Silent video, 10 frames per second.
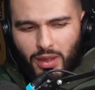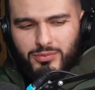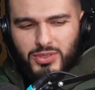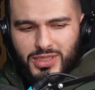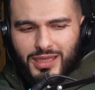I'm
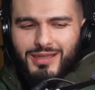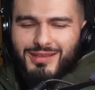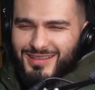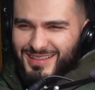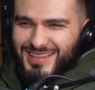yeah, just really saying,
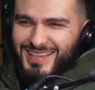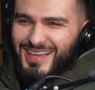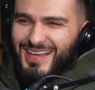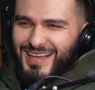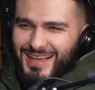cool.
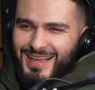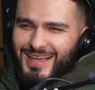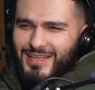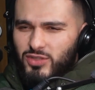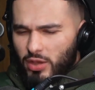Yeah. He was
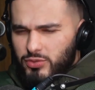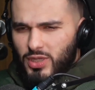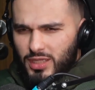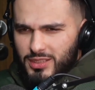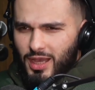like no, chilled. He
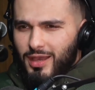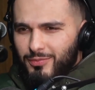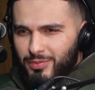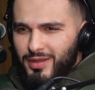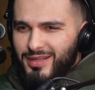was a nice guy,
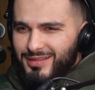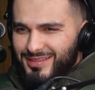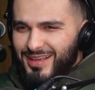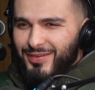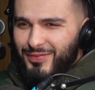but then
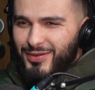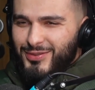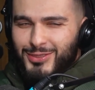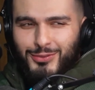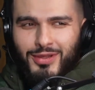yeah,
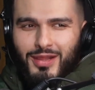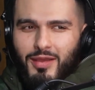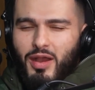very chilled.